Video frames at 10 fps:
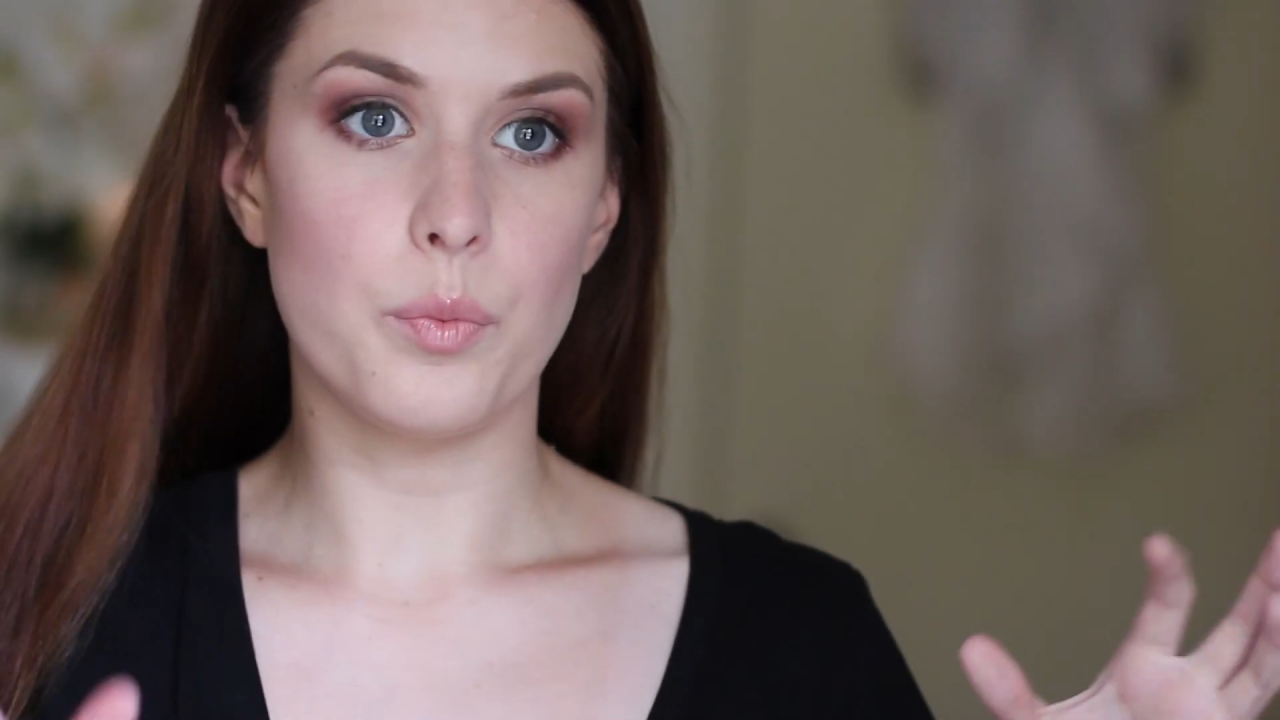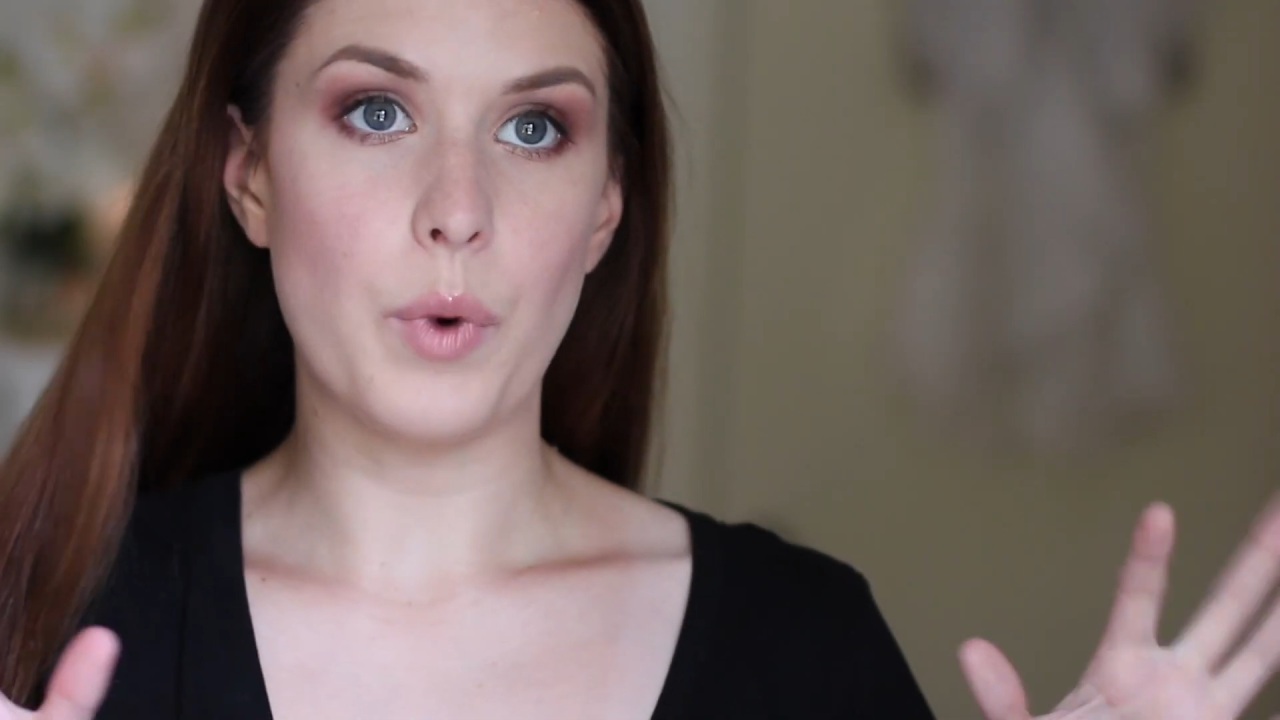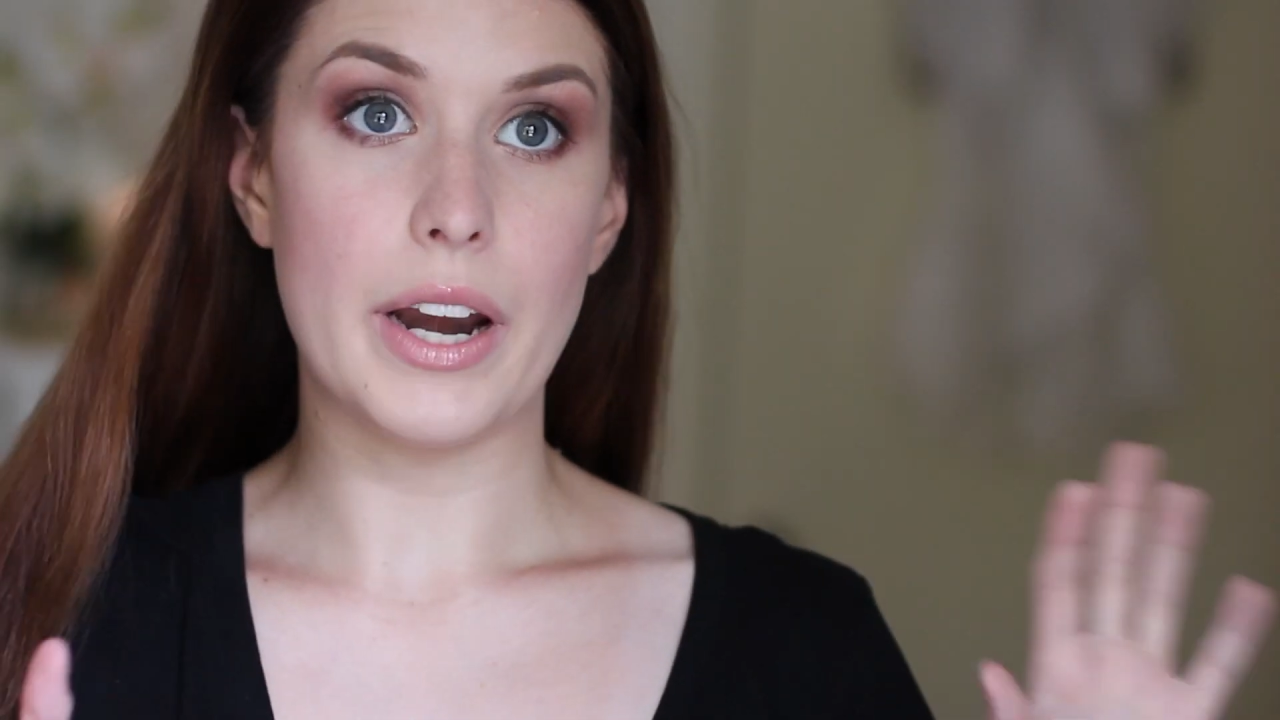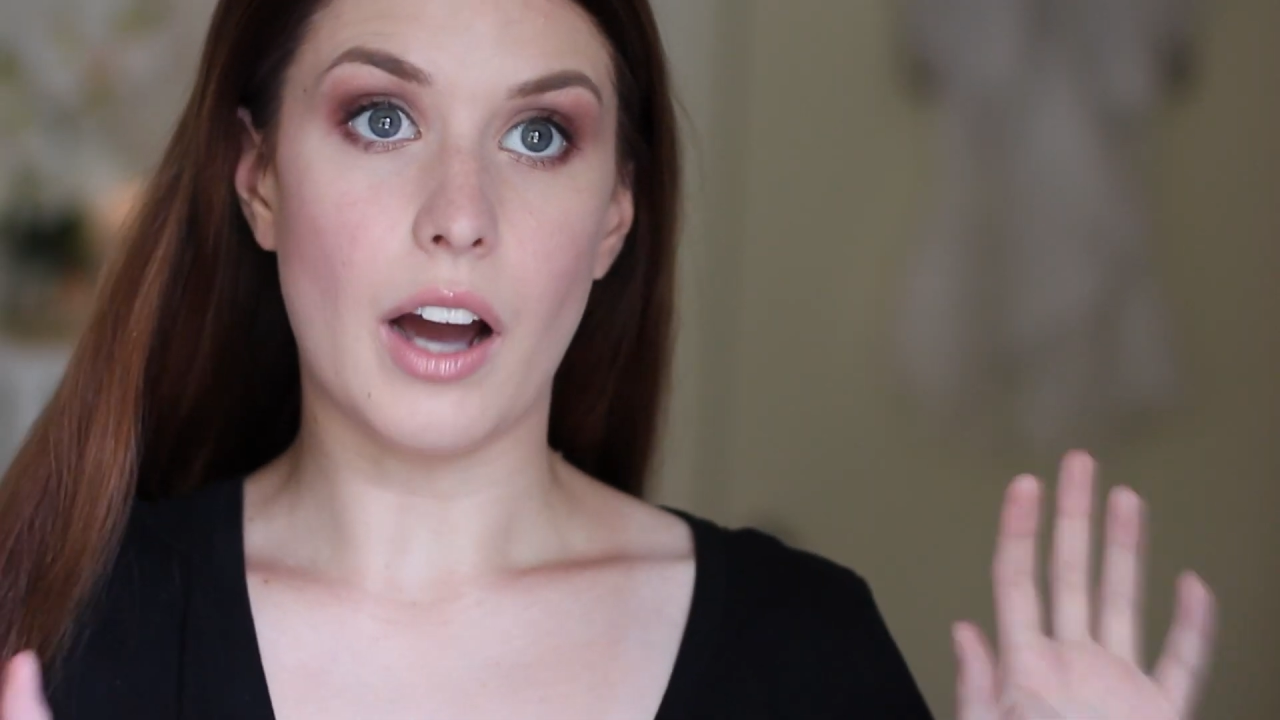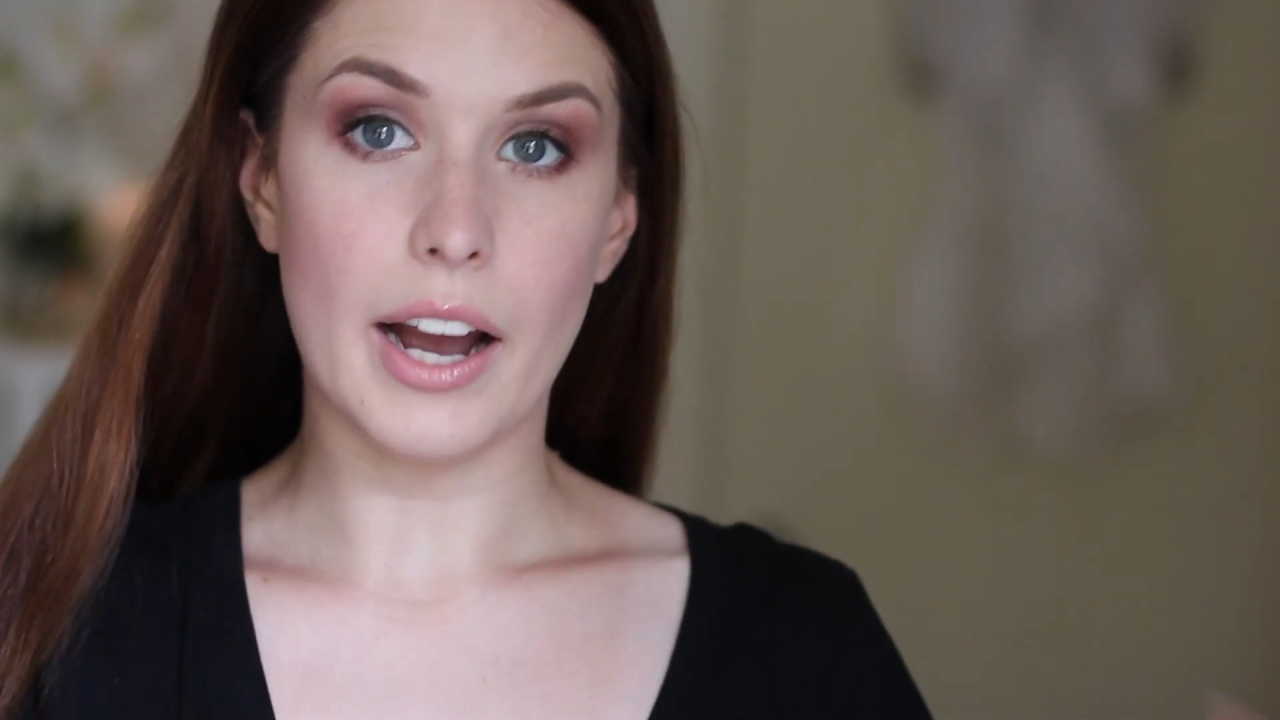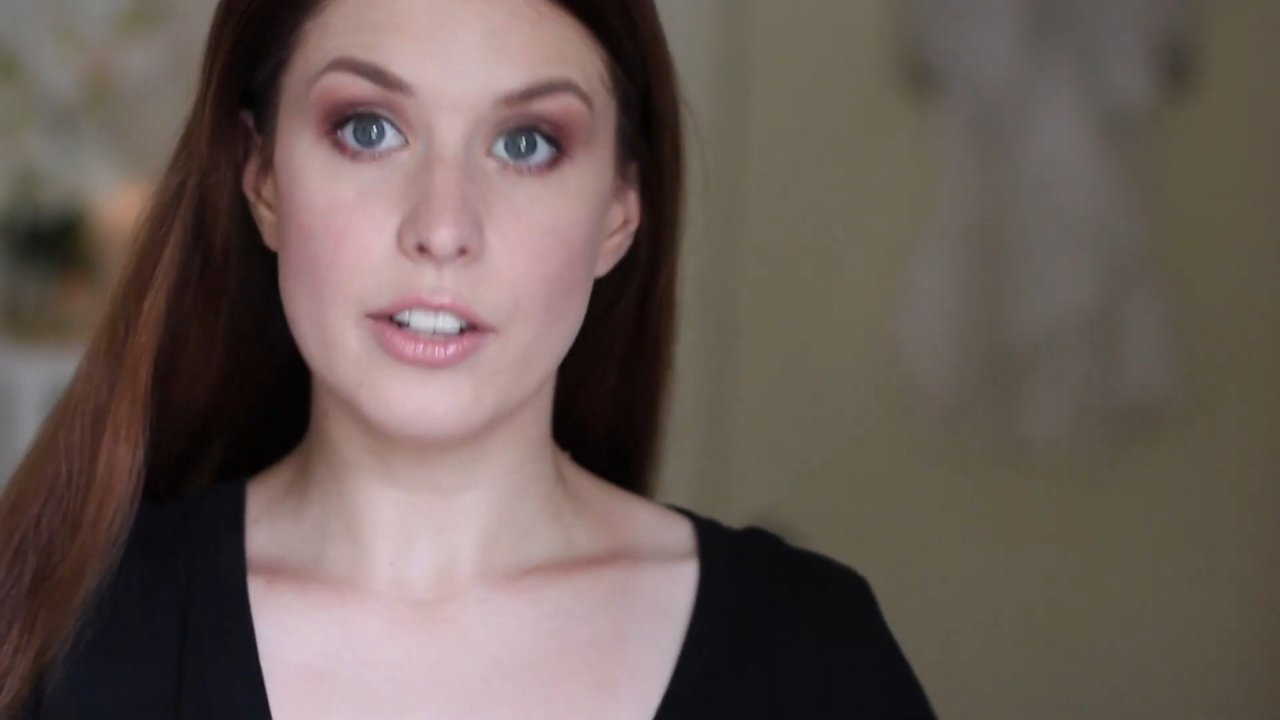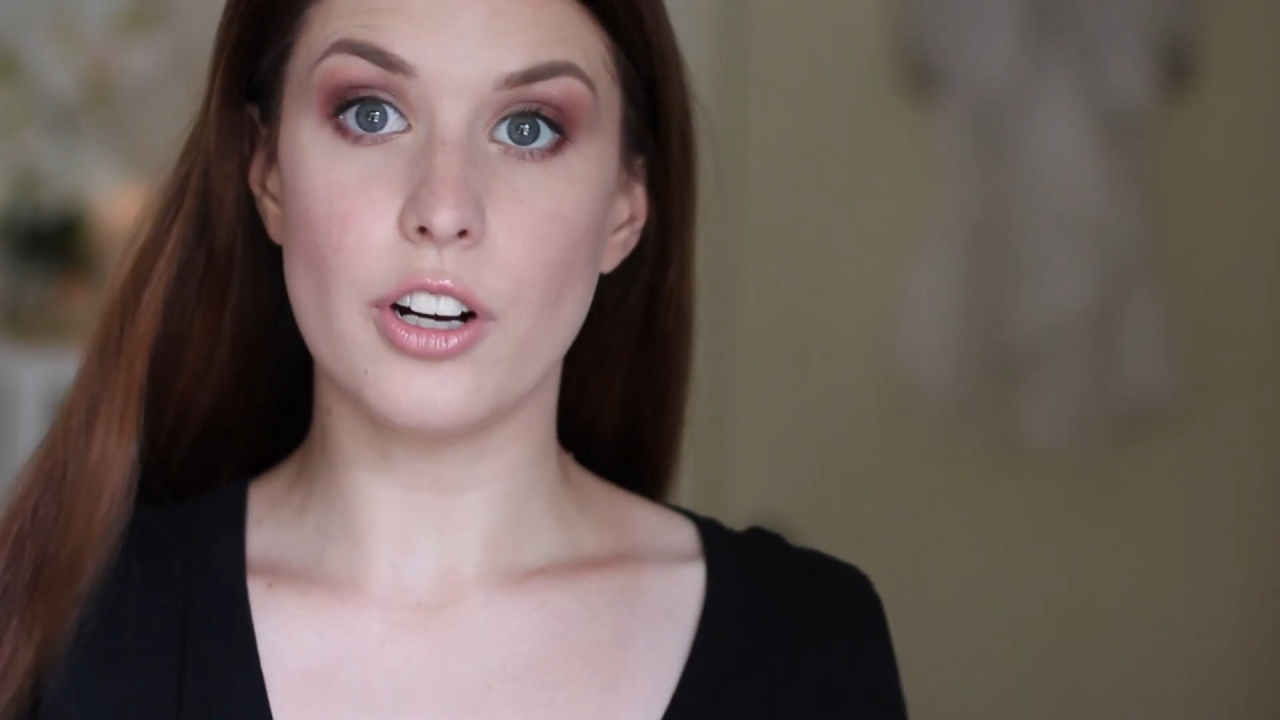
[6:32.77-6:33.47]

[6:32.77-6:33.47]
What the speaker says: when I